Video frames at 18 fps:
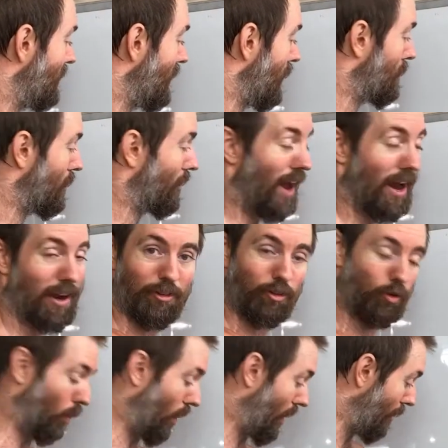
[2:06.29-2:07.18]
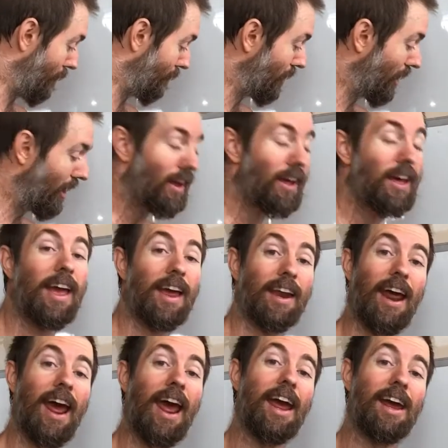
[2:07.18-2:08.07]
number down to 12
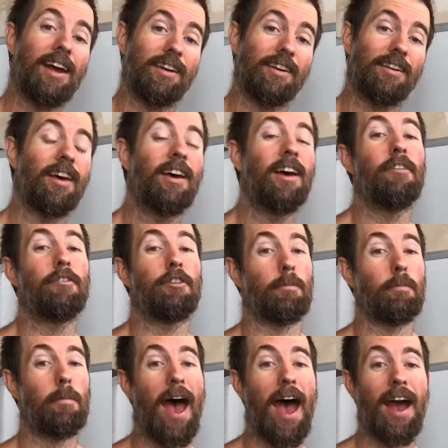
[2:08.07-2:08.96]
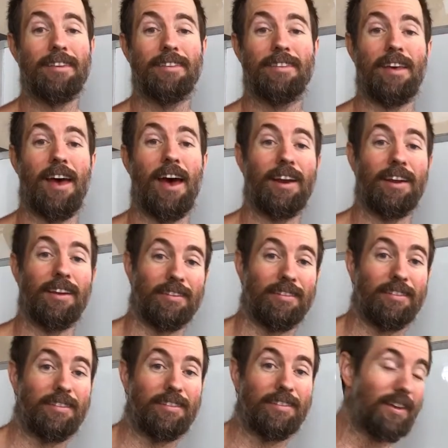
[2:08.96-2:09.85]
and 8. If your max set is
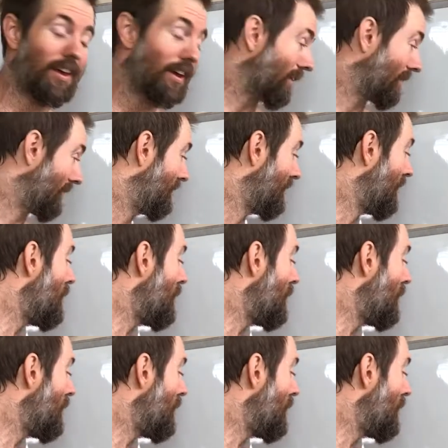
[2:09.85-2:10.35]
6,